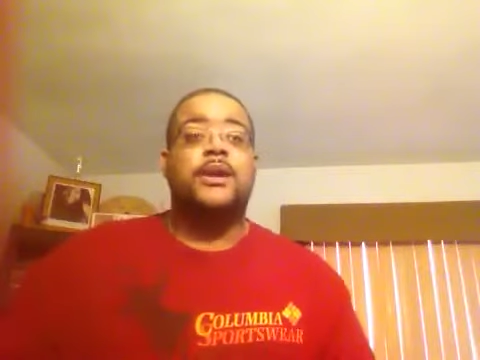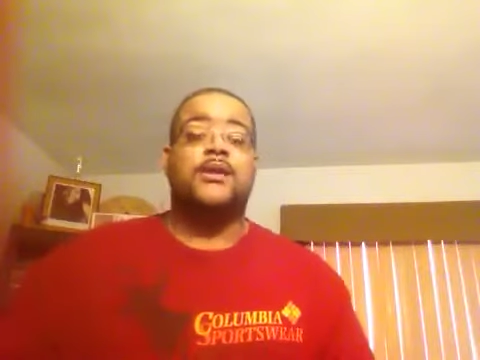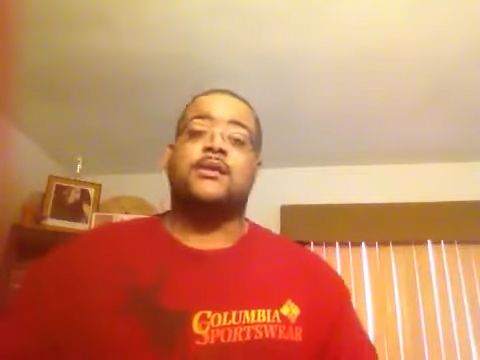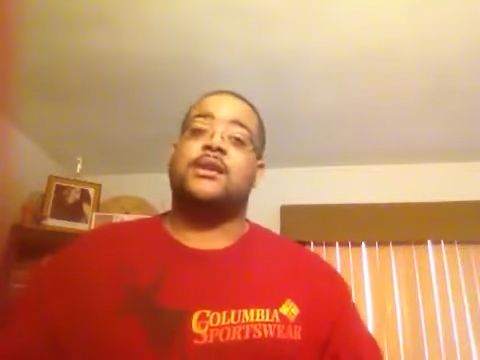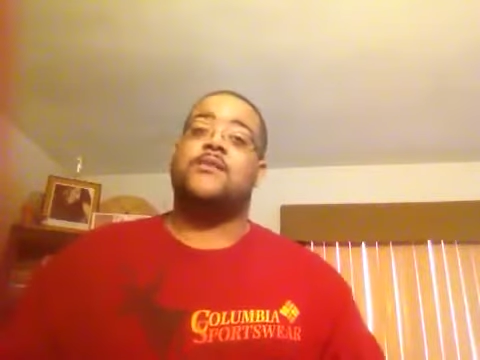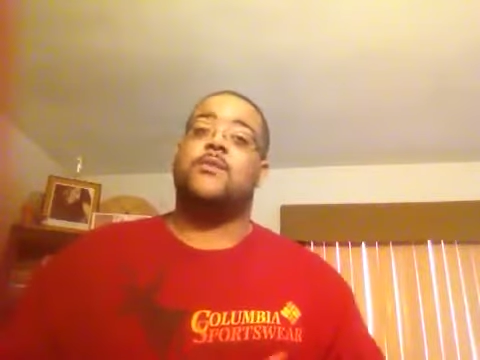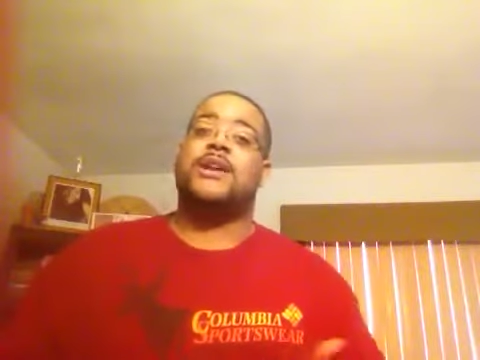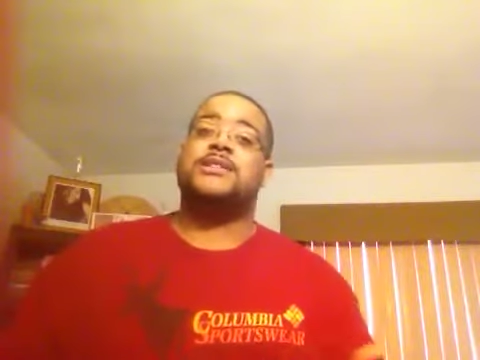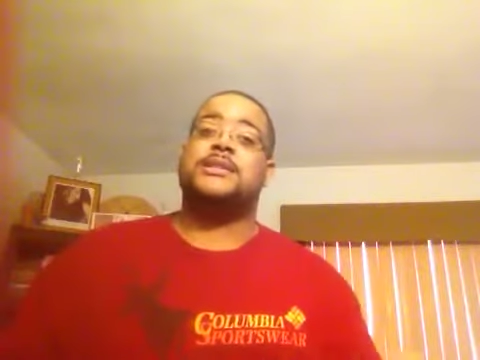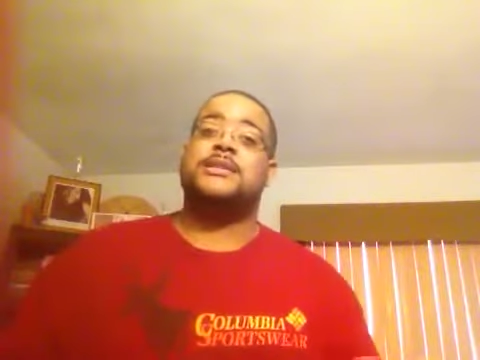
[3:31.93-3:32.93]
And you can even
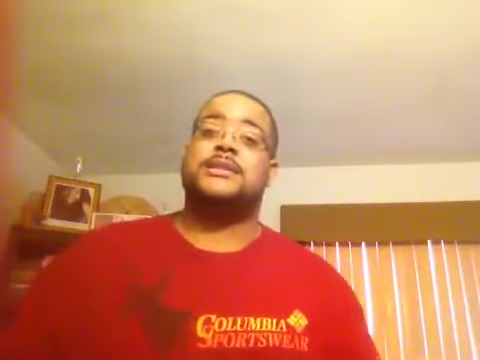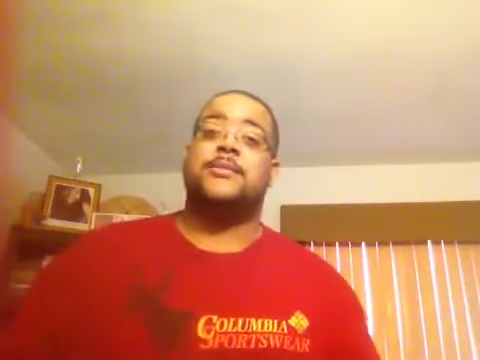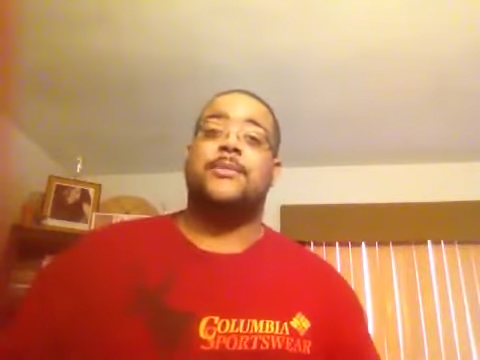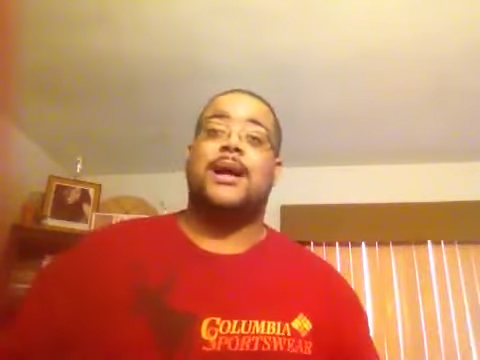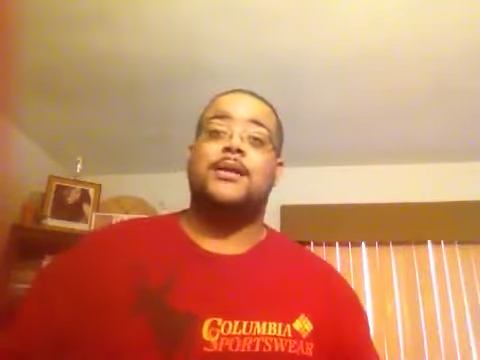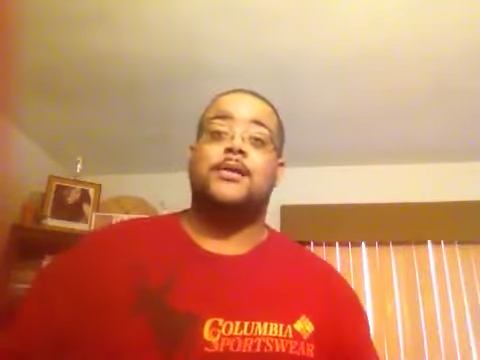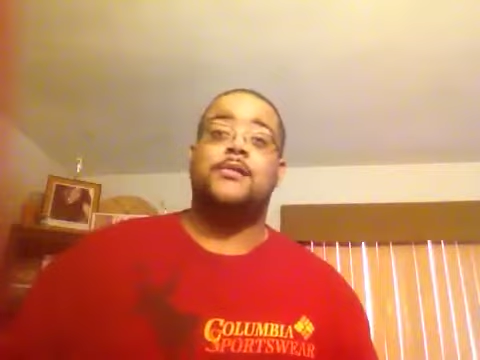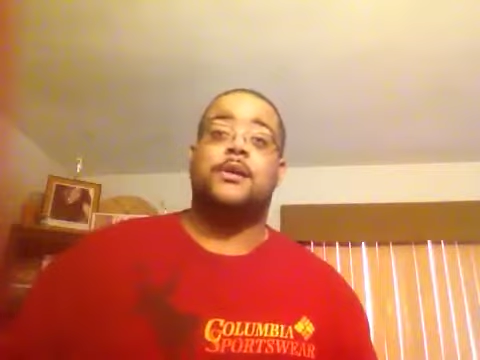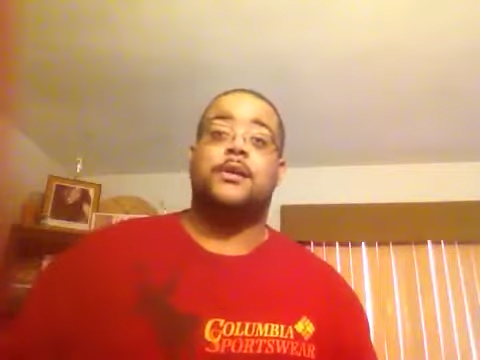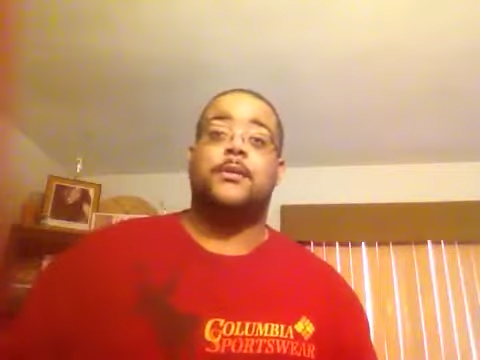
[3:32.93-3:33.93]
watch some of my new,